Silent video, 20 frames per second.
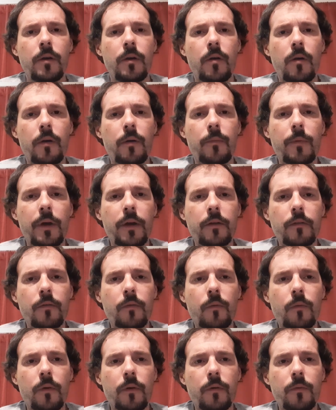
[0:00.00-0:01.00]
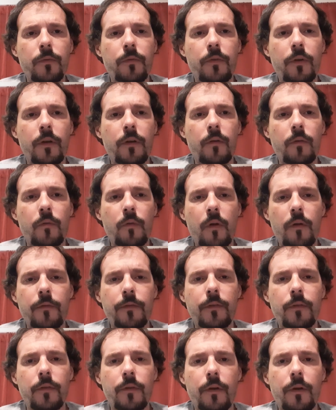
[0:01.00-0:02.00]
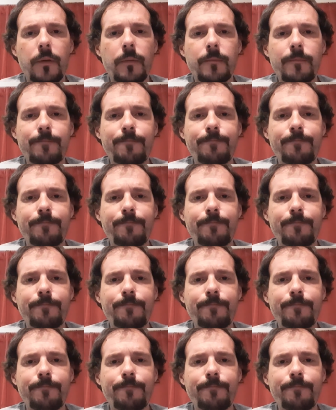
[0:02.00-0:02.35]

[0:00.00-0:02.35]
going back to work was kind of rough today.